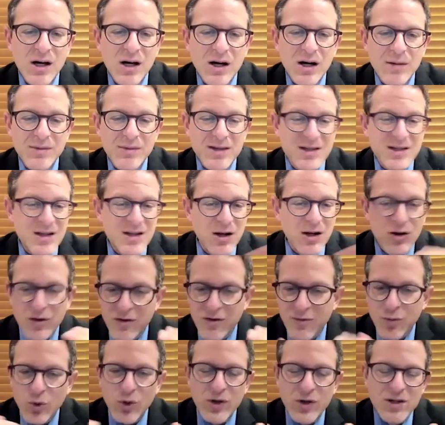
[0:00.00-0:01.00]
These
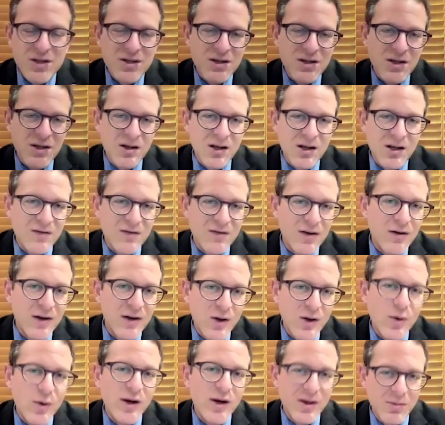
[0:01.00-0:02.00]
cutoff points can vary
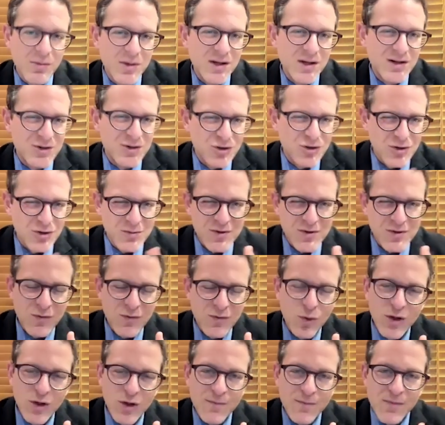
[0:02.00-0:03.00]
quite a bit in terms
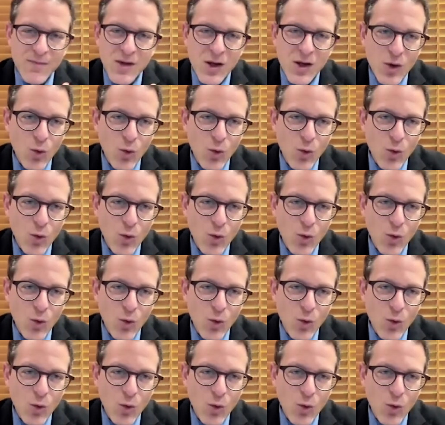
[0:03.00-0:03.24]
of what